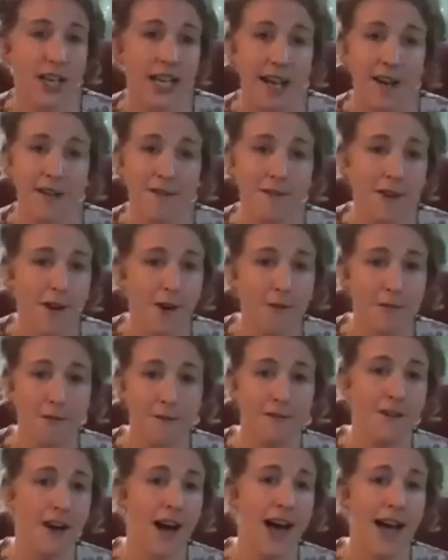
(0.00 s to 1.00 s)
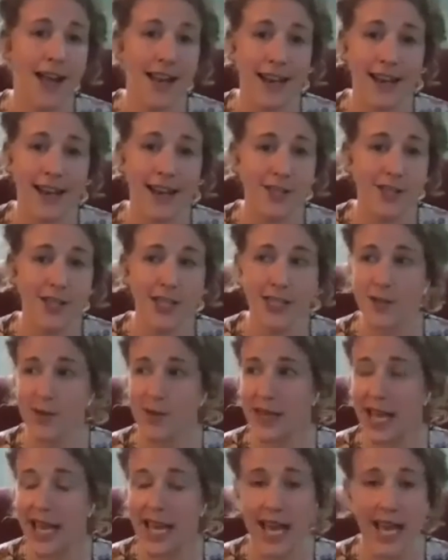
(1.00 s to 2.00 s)
kid for fun just so
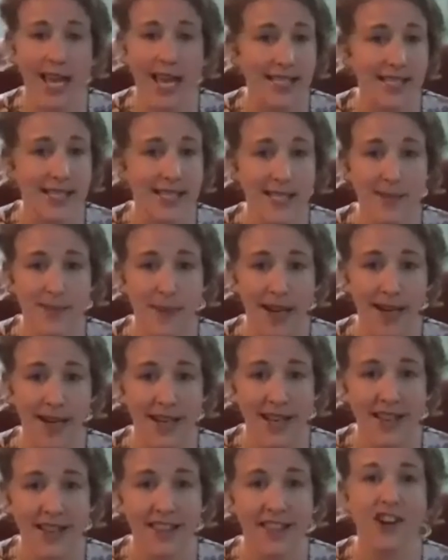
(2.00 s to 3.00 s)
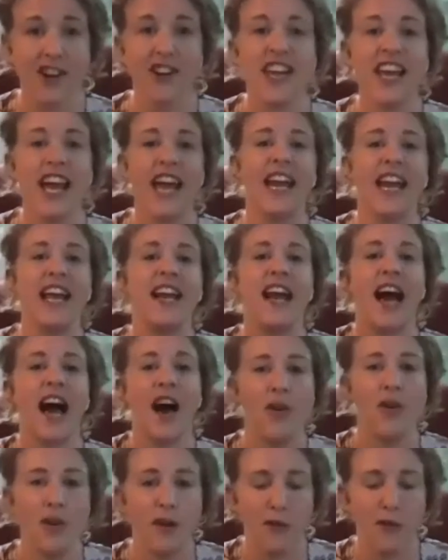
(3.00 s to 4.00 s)
they can get suspended, they're getting
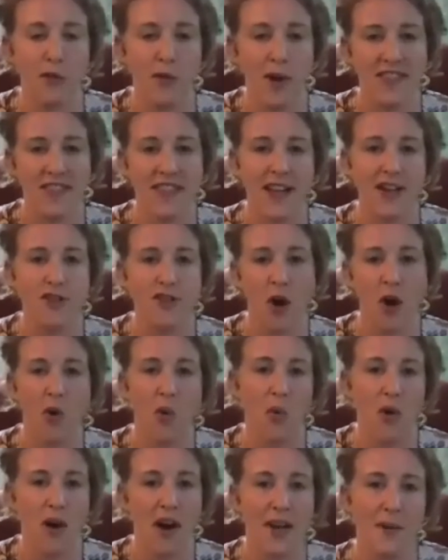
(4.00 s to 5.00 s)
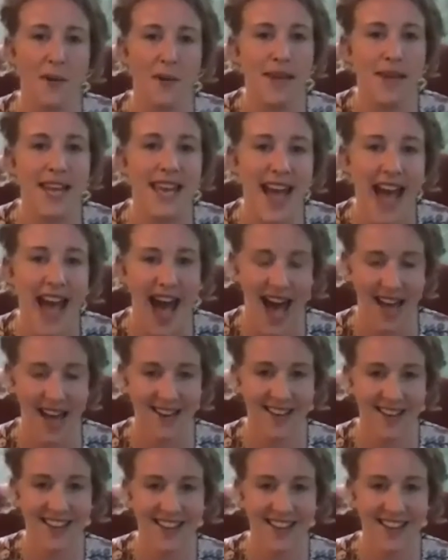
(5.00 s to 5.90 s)
out of what they don't want to be at.